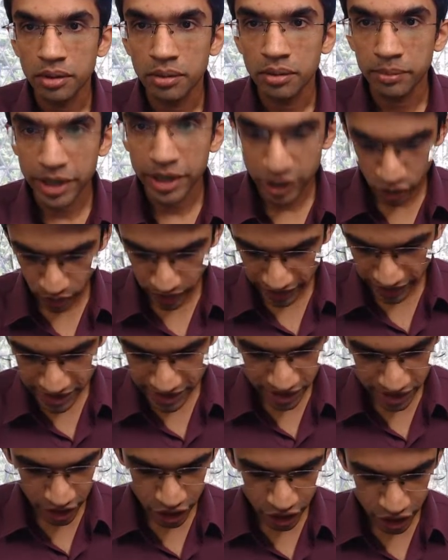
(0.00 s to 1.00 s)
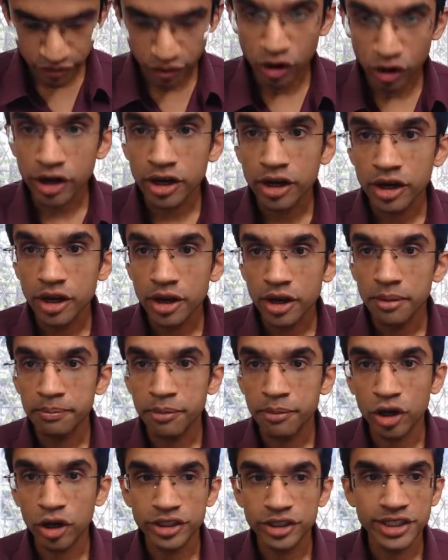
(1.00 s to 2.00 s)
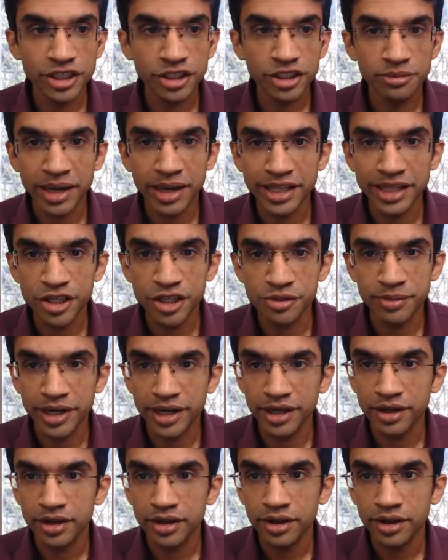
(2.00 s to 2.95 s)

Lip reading: But you can search for process management.